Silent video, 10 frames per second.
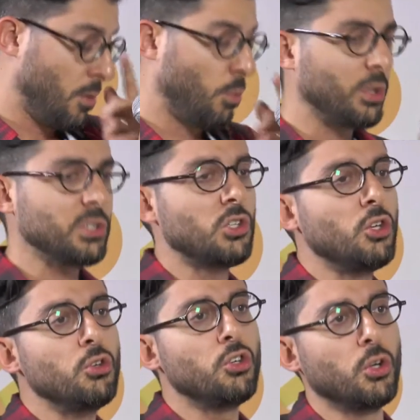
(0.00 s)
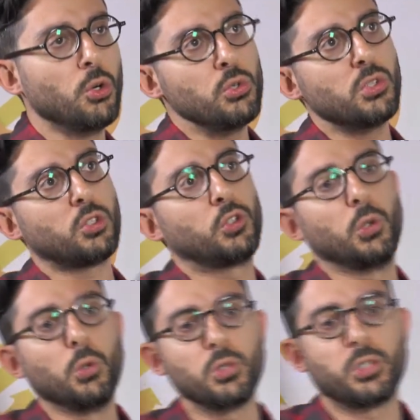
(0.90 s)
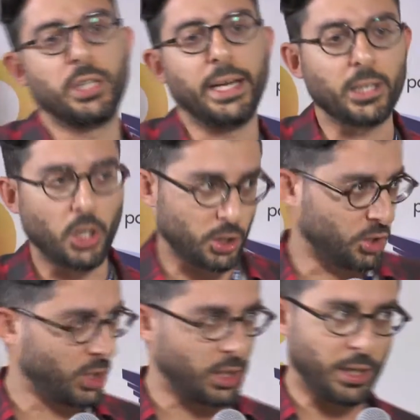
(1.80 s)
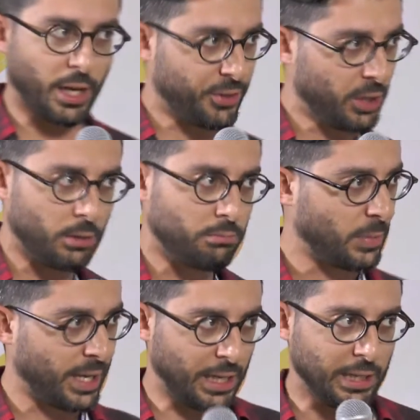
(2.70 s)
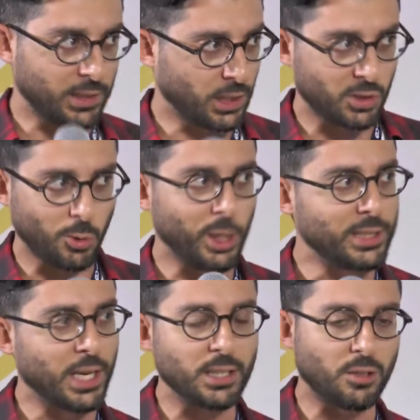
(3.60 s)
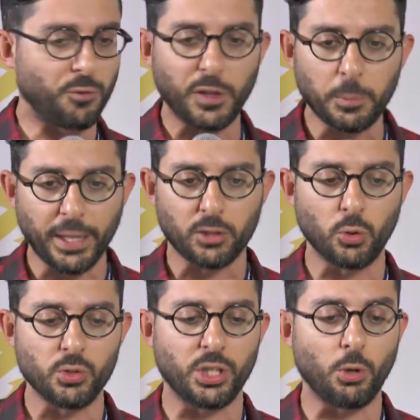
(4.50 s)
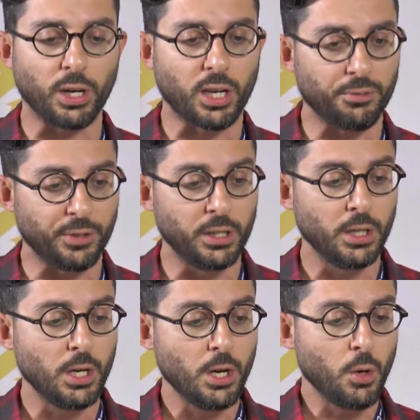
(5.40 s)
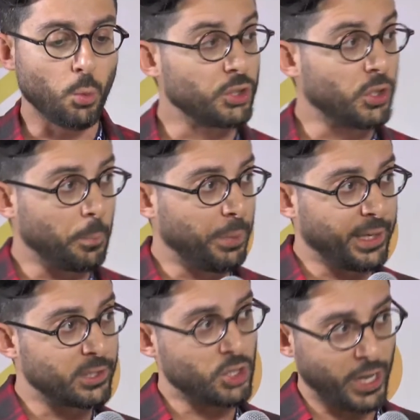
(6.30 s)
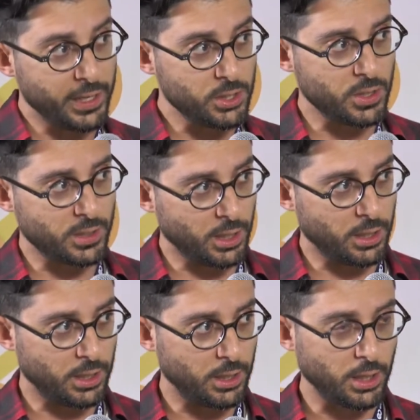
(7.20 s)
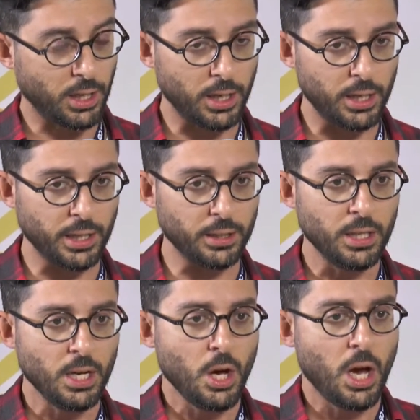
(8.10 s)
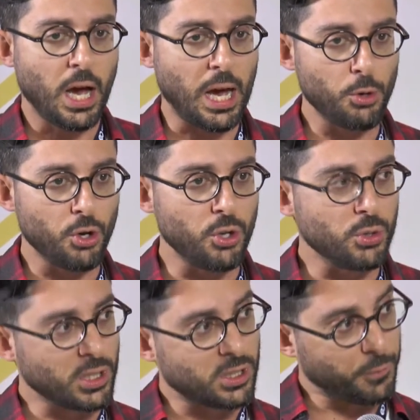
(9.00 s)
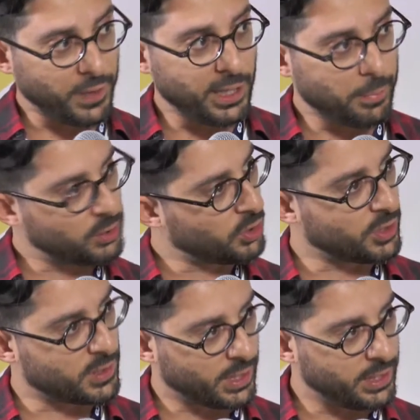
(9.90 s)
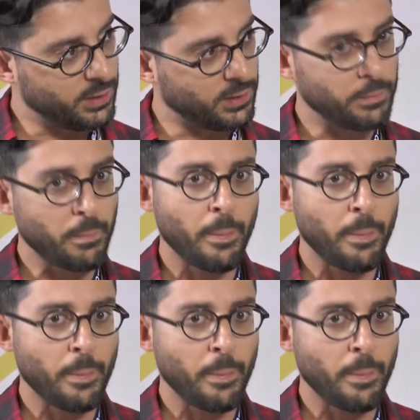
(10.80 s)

once you use tools like Hotjar and other analytics, qualitative feedback tools, and you uncover what your biggest challenges are and how your users feel about your site,